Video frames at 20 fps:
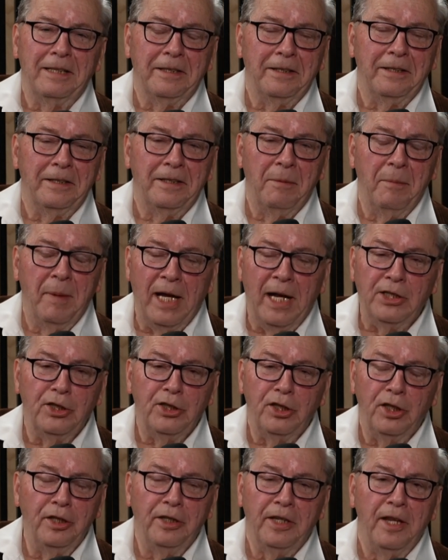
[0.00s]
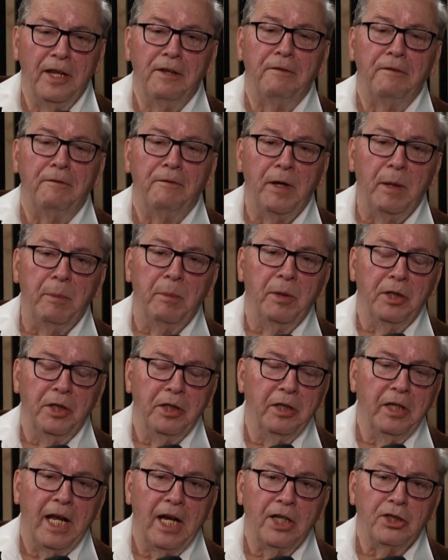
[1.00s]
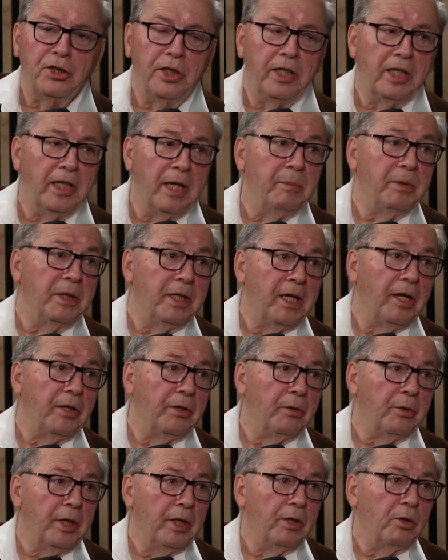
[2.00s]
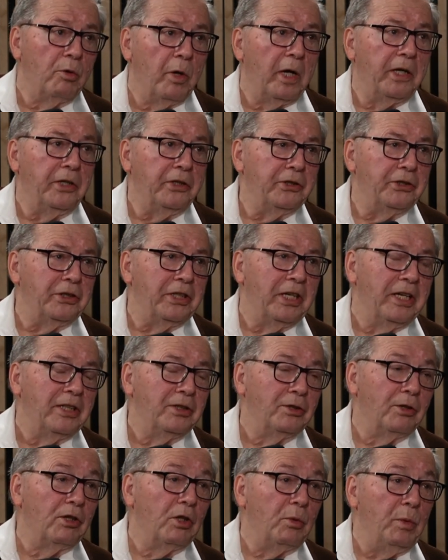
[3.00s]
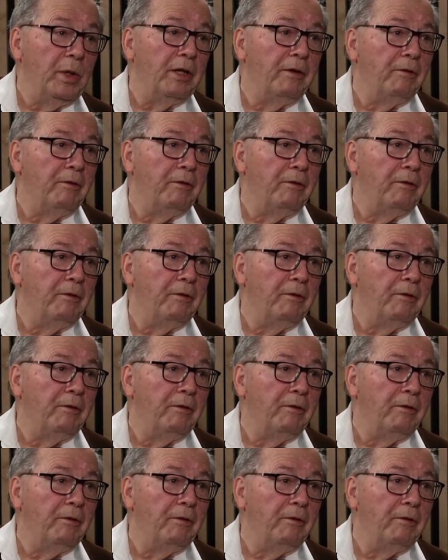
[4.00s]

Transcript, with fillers: the masculine and the feminine actually come together in Christ so that we can